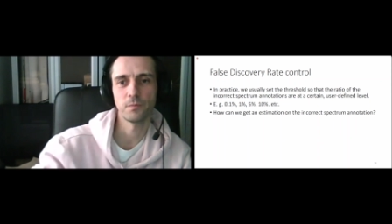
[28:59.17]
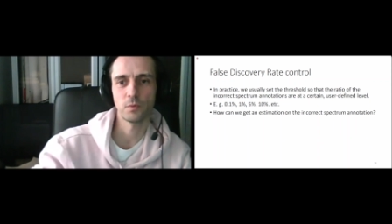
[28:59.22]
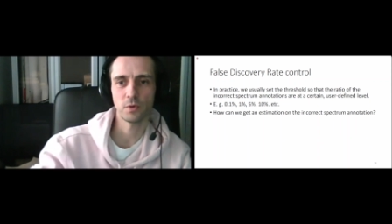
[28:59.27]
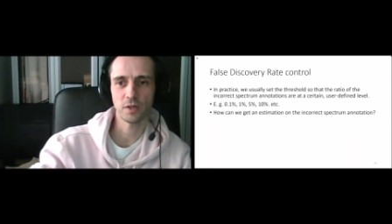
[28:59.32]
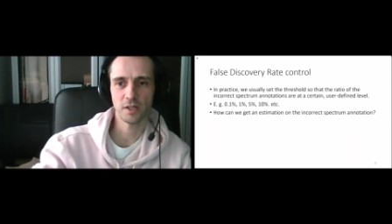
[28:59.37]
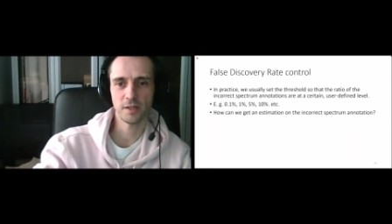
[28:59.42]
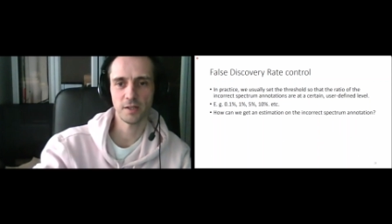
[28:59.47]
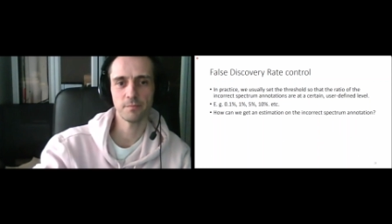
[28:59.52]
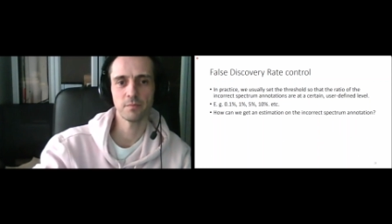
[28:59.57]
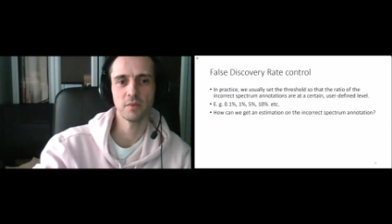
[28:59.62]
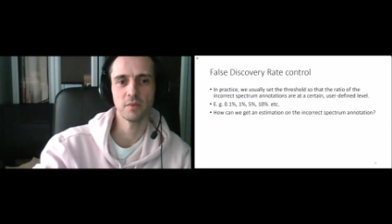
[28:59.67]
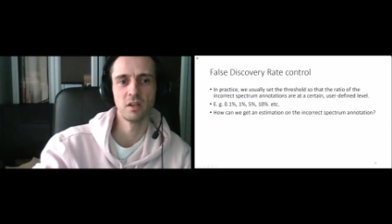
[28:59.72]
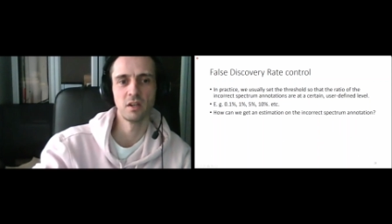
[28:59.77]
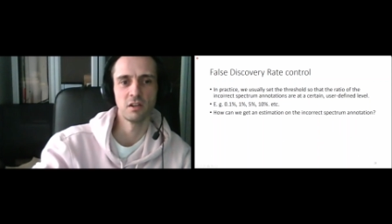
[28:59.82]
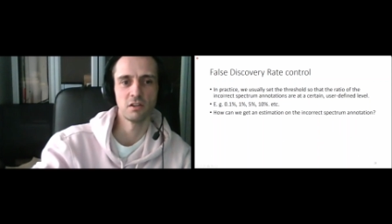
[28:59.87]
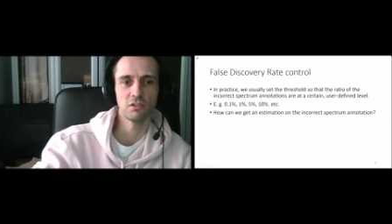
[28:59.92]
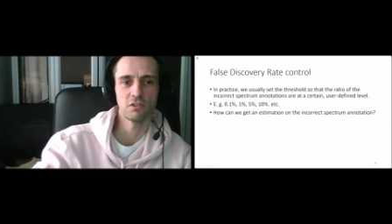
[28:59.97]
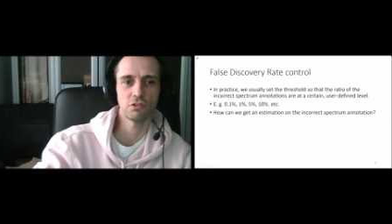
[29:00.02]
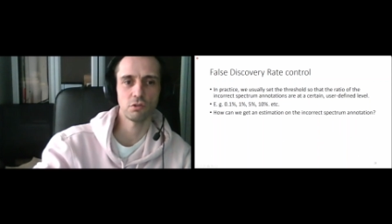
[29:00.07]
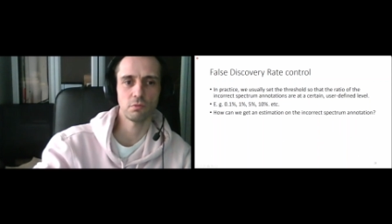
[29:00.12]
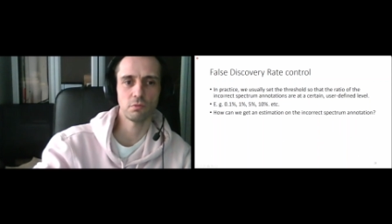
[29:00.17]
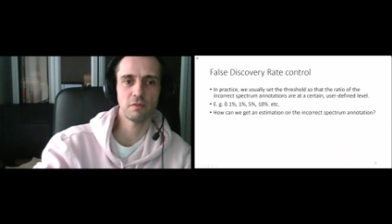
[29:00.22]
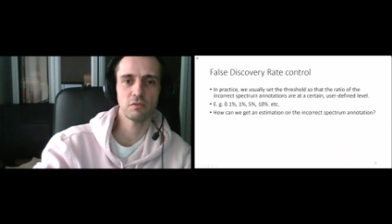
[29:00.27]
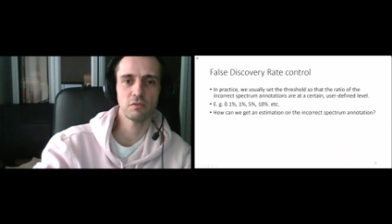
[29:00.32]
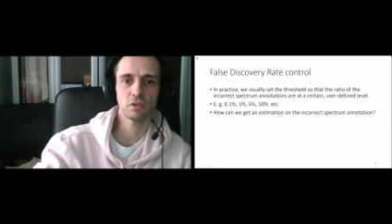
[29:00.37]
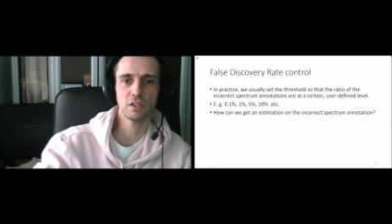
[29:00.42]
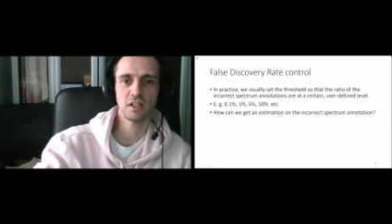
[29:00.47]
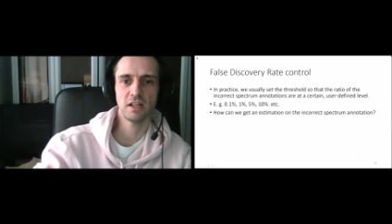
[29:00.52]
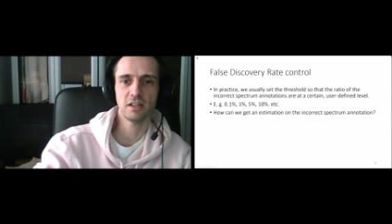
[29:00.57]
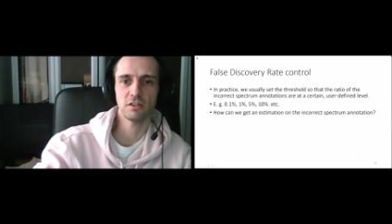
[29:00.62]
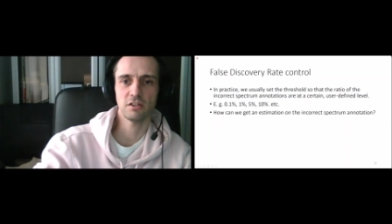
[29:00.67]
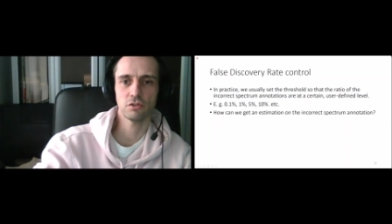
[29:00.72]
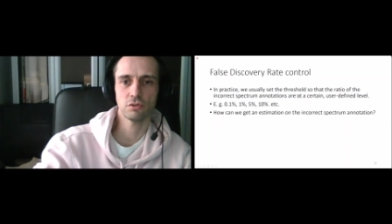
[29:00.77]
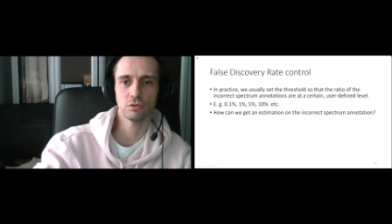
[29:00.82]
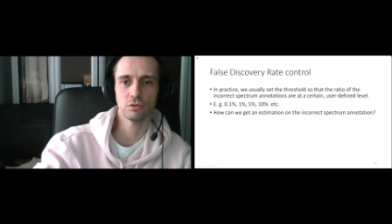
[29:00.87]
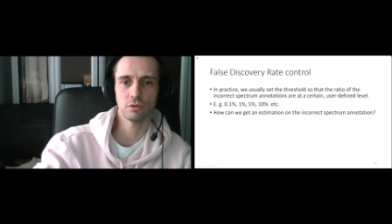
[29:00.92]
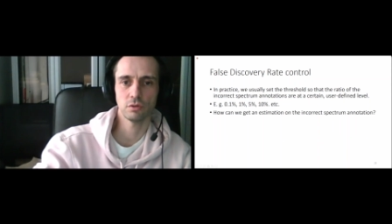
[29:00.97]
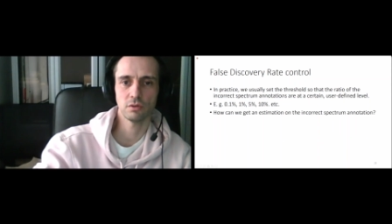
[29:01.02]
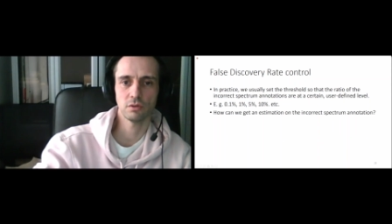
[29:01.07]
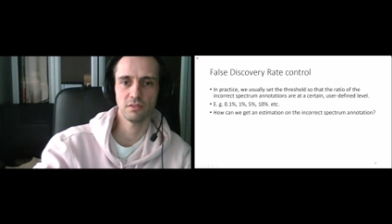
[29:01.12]
Okay, so we would like
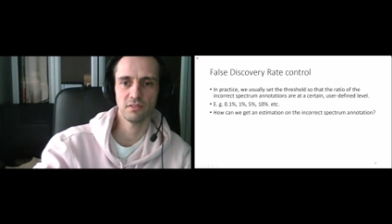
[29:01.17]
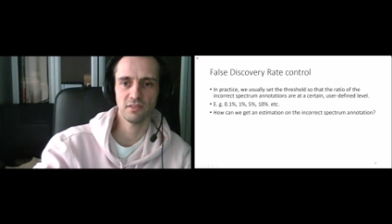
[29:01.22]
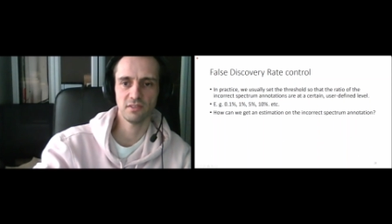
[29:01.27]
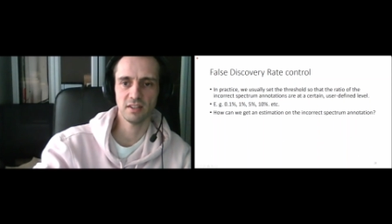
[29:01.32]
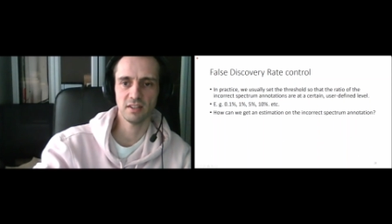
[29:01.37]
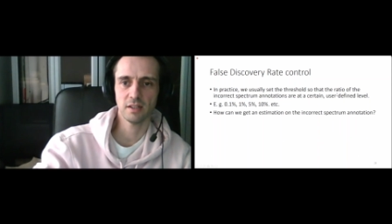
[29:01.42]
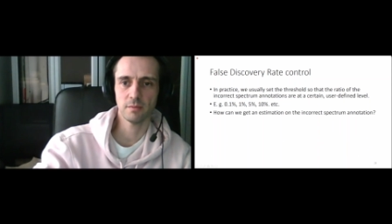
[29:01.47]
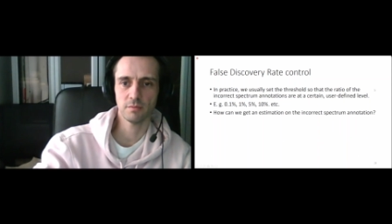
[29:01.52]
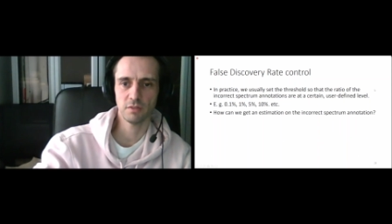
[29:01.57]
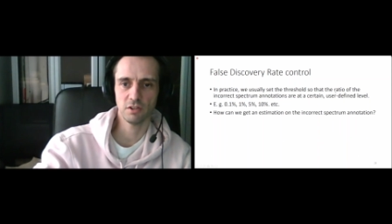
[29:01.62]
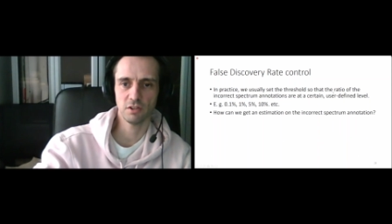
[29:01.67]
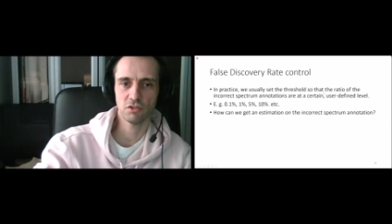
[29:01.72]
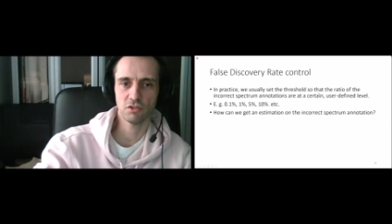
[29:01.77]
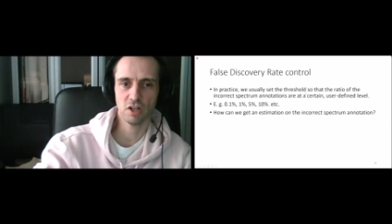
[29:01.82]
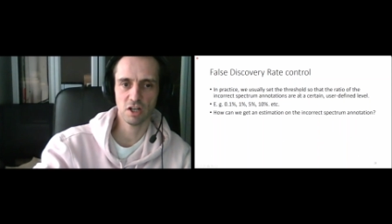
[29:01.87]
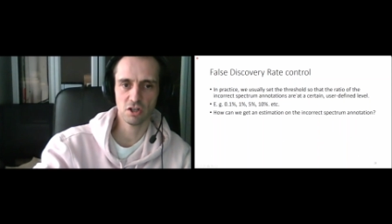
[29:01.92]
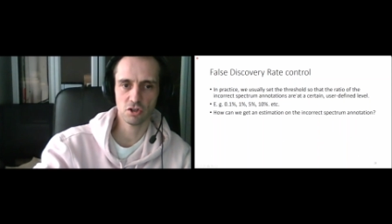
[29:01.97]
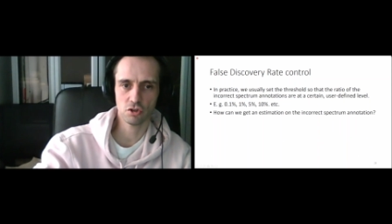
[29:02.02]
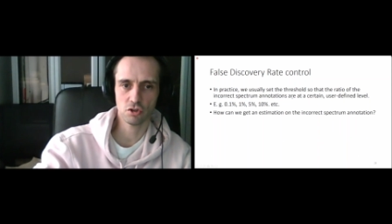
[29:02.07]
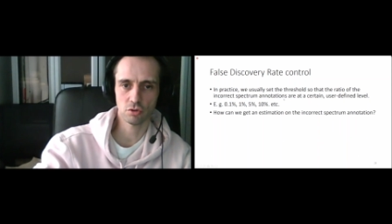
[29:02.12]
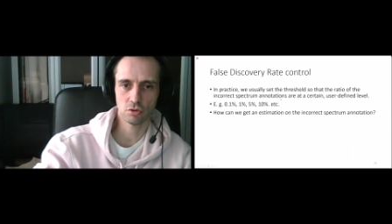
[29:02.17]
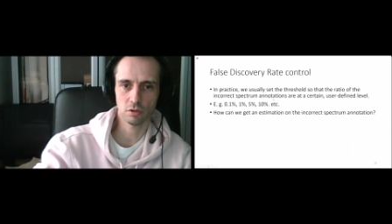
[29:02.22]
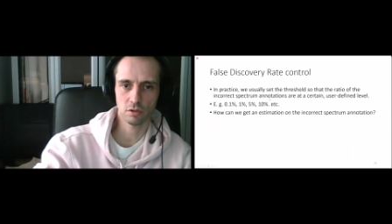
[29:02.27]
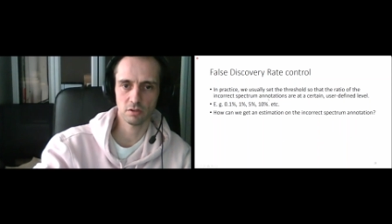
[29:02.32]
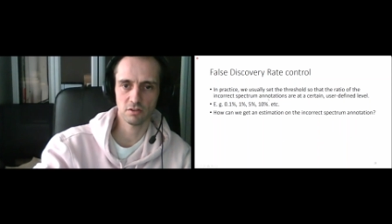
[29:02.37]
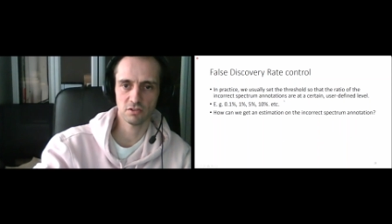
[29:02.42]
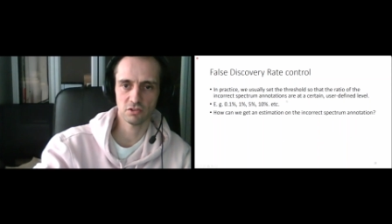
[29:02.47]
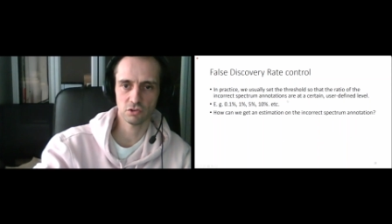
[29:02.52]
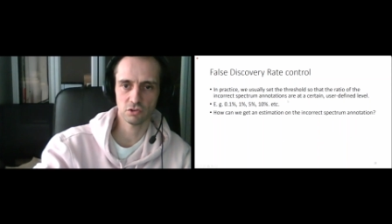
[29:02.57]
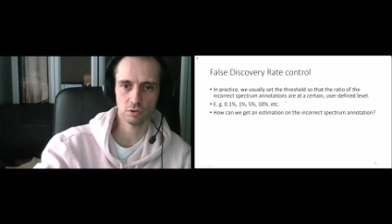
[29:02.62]
to set up the threshold so